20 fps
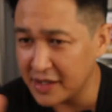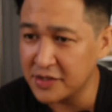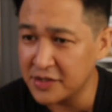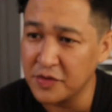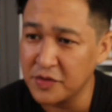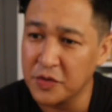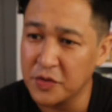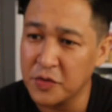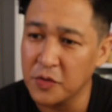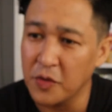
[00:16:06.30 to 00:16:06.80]
is
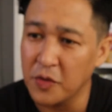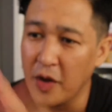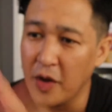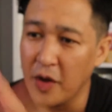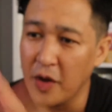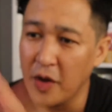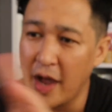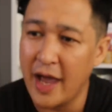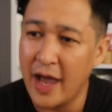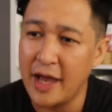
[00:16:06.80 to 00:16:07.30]
really cool.
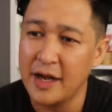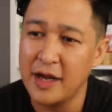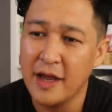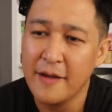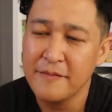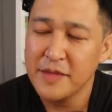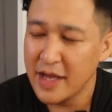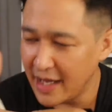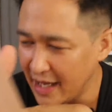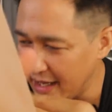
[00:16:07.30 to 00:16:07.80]
And
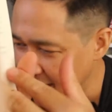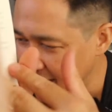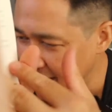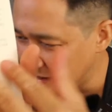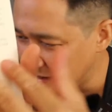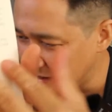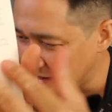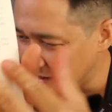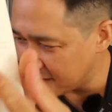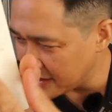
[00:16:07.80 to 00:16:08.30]

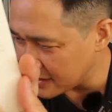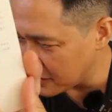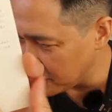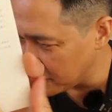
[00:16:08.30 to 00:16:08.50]
it's this little